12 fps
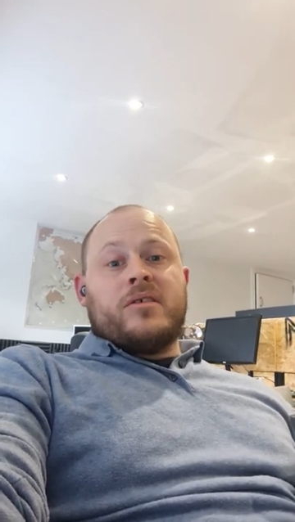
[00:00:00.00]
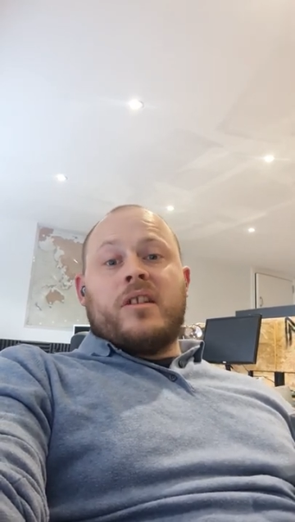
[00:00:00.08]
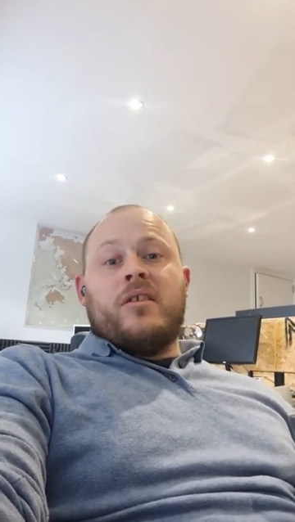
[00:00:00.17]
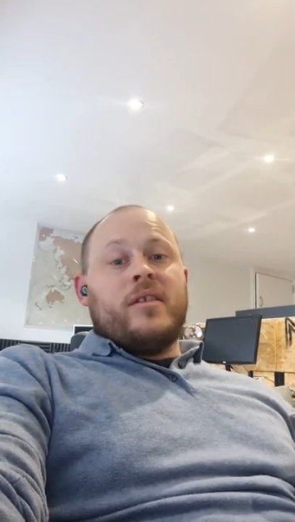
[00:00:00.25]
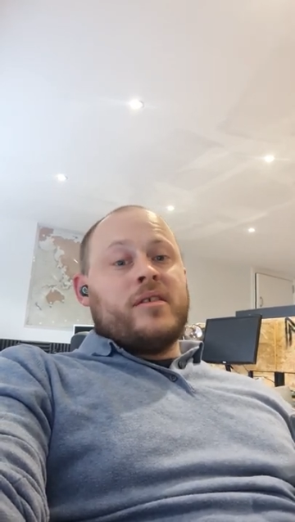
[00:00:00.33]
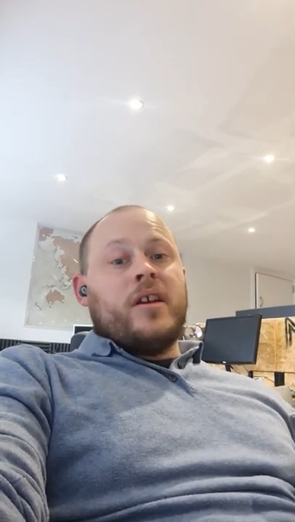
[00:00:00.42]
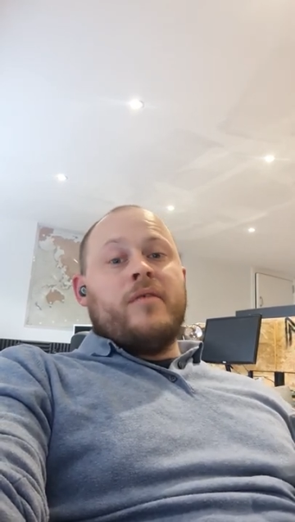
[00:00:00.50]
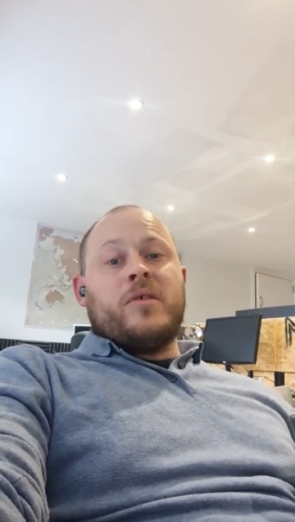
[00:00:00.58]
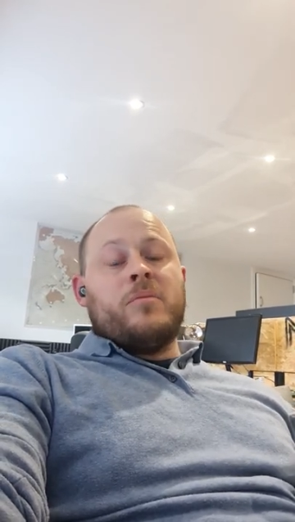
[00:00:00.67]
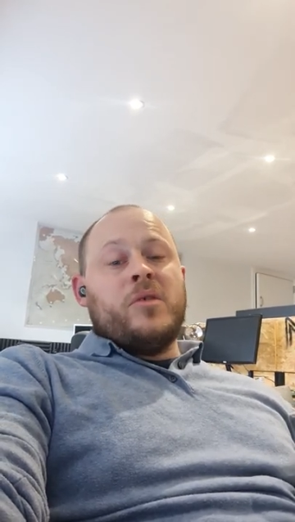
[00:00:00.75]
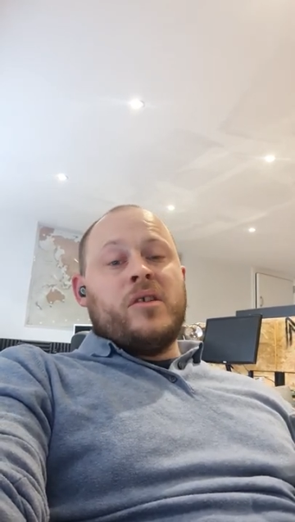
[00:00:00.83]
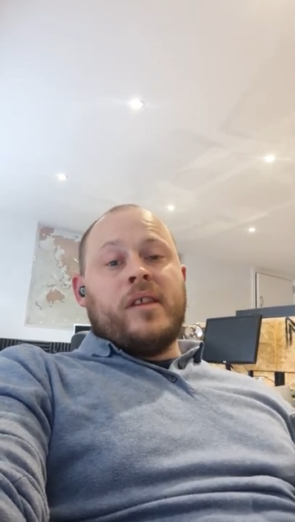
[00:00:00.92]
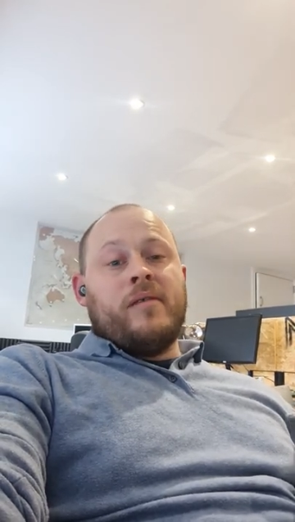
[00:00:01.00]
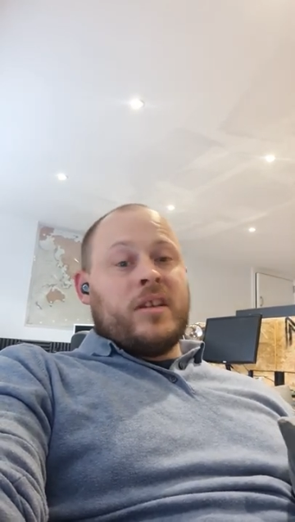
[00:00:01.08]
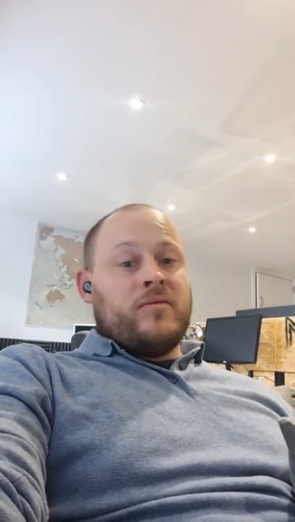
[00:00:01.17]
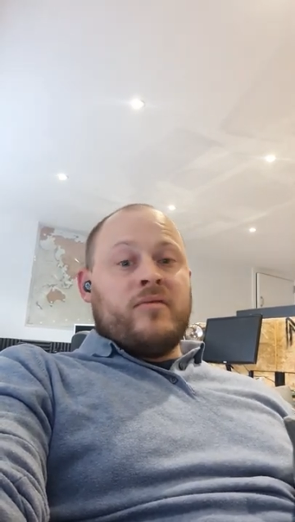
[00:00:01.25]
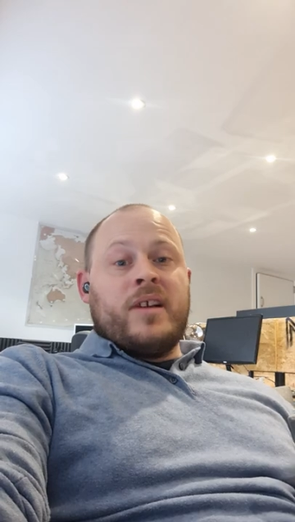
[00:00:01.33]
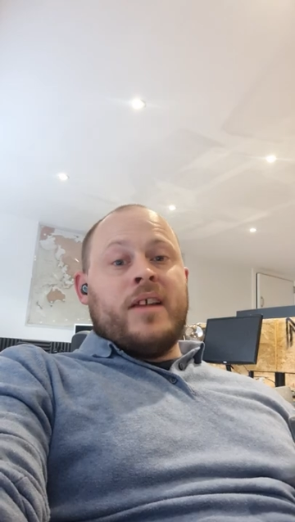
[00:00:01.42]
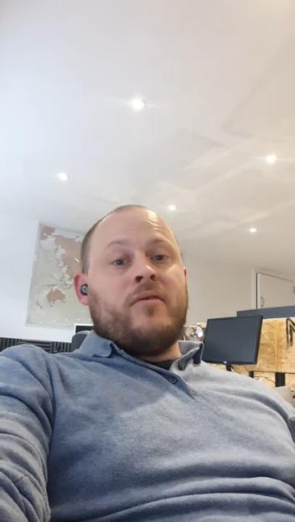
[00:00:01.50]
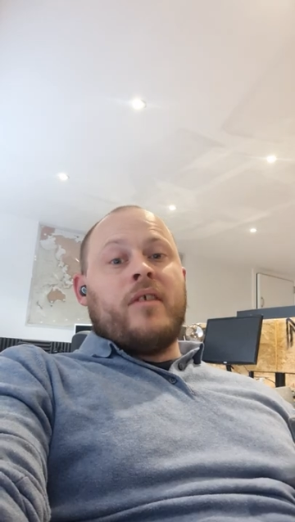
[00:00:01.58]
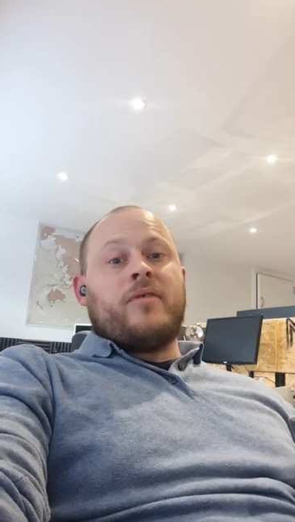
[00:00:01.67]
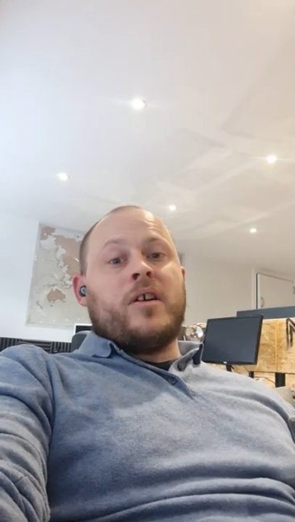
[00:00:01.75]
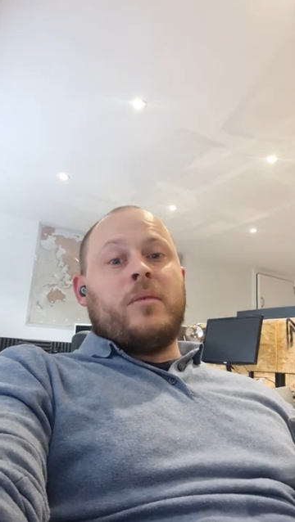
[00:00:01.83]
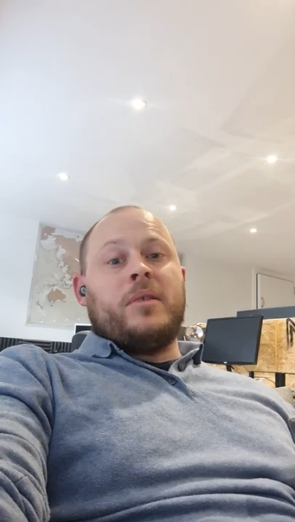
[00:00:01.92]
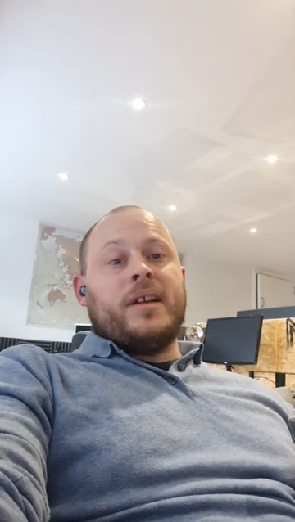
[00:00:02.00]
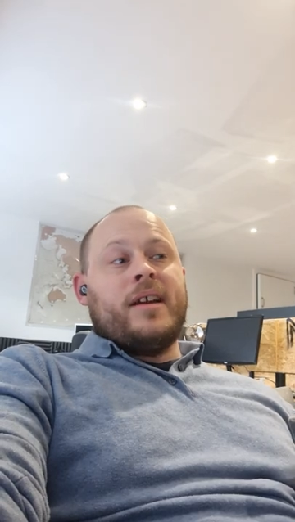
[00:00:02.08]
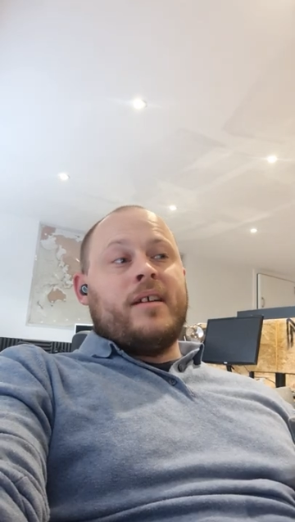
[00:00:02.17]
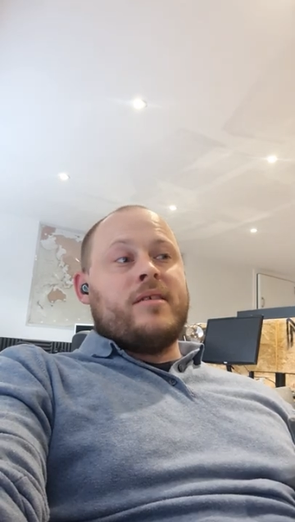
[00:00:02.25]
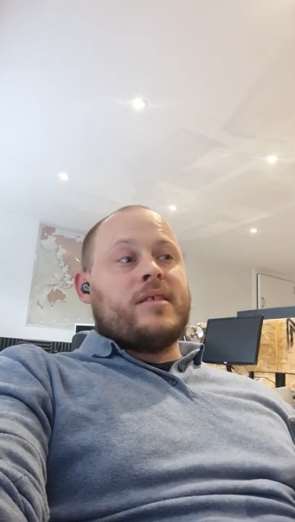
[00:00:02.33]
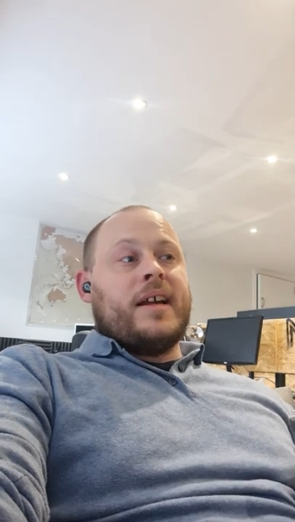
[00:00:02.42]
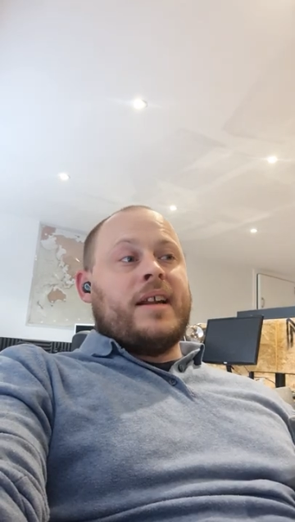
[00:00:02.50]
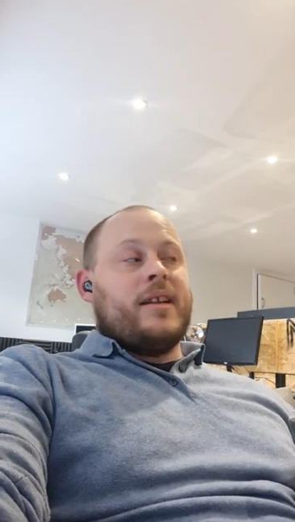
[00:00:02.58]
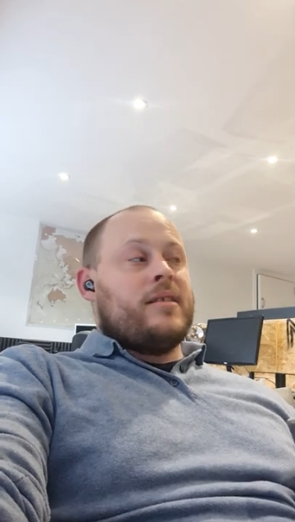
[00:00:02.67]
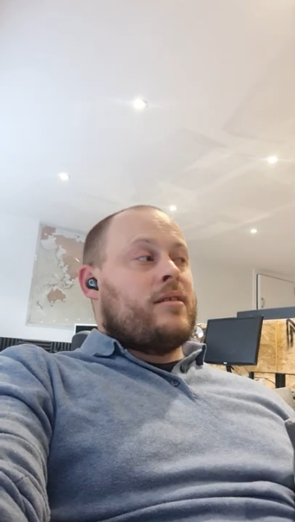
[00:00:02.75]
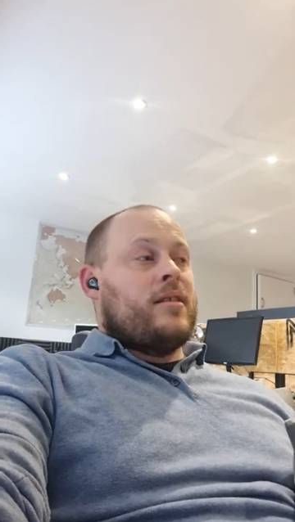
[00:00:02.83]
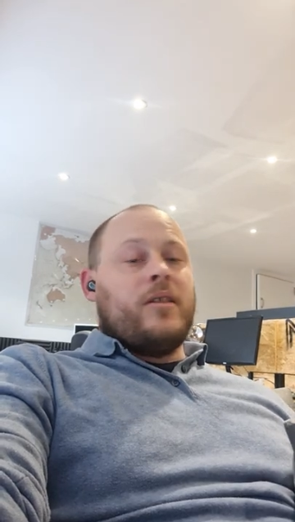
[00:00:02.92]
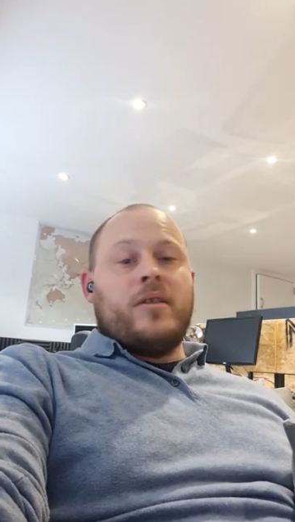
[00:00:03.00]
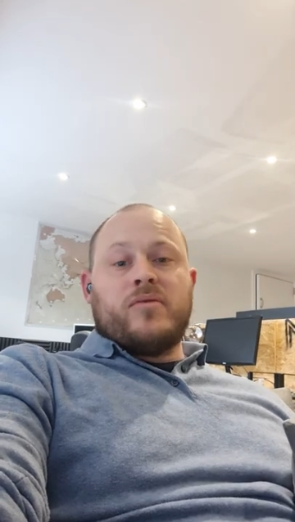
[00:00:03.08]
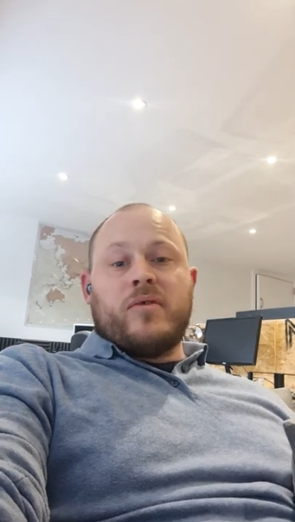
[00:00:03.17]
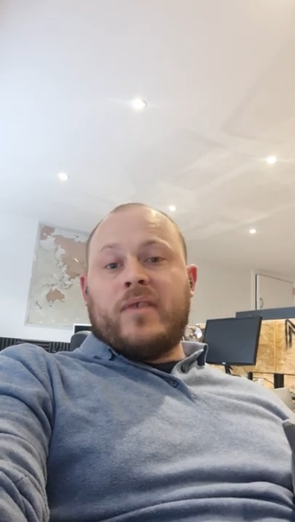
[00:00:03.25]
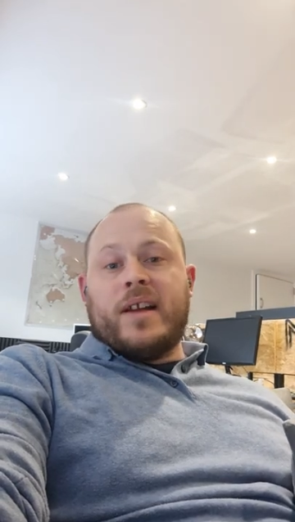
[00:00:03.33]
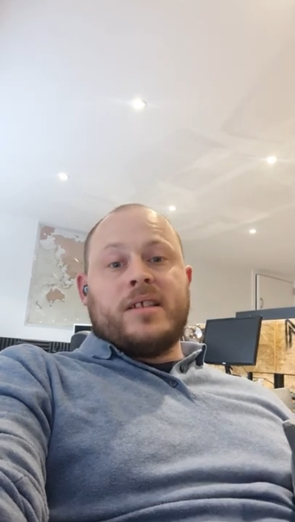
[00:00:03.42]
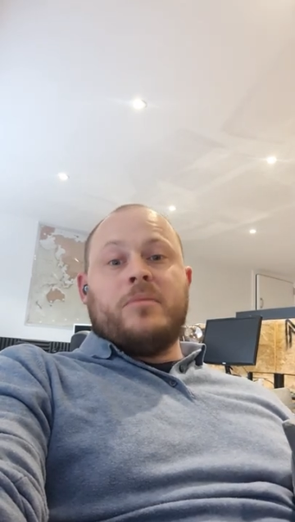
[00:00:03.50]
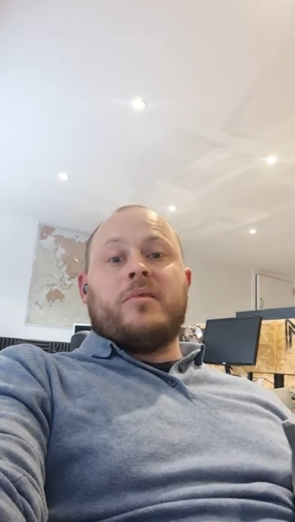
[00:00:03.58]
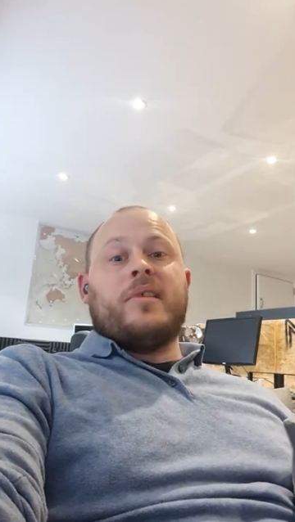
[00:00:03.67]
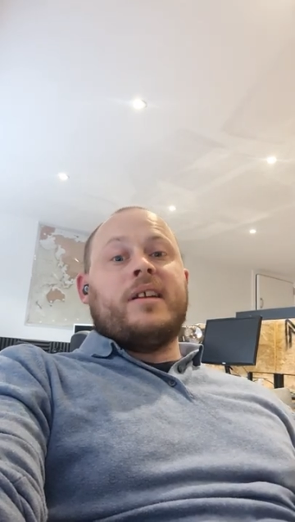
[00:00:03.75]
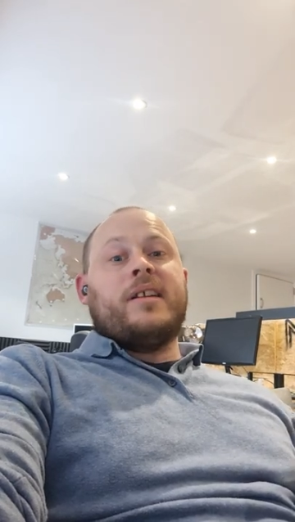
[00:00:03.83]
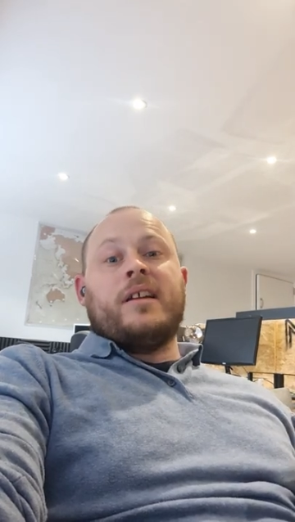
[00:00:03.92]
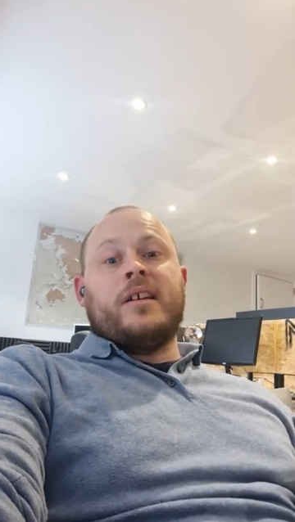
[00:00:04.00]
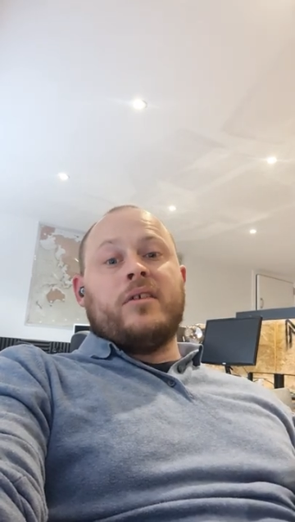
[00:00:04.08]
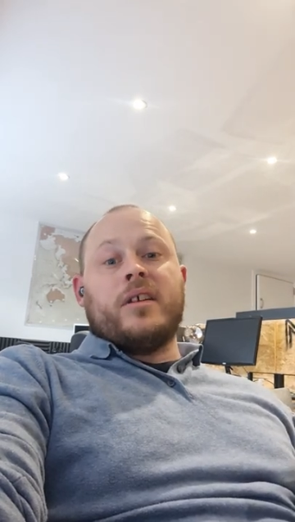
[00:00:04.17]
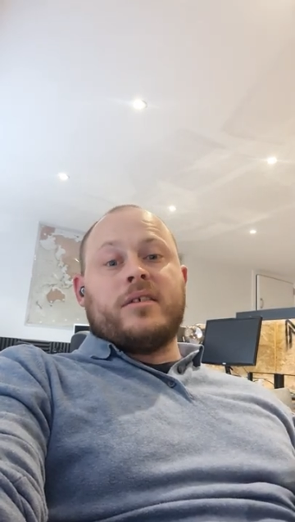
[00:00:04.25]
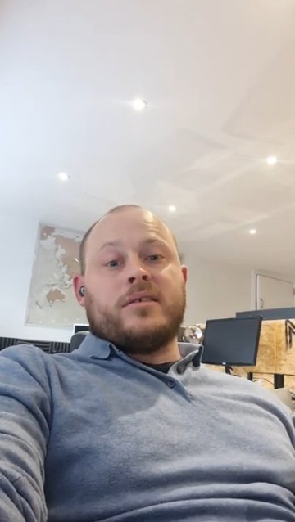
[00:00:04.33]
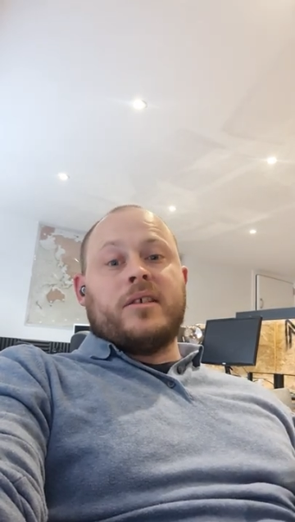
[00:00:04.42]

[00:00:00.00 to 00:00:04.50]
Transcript: Client's over the moon. They've had a really rough couple of years and it's reflected brilliantly on us.